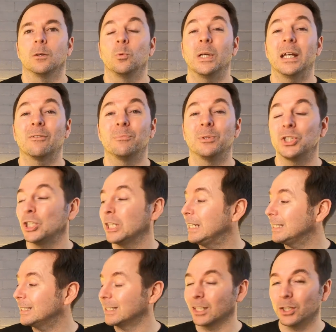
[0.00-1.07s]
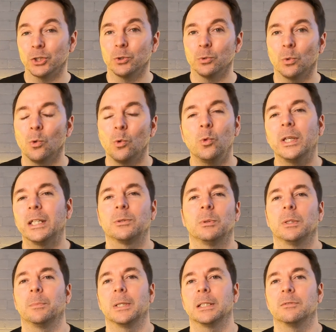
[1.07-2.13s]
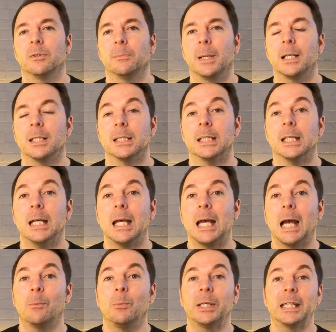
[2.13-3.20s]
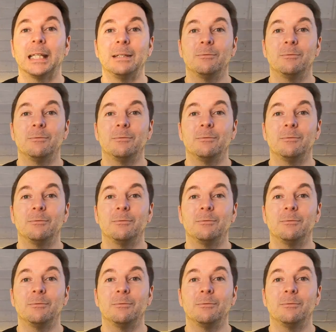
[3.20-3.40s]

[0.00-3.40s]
We have machines that can do all this with a press of a button, and we can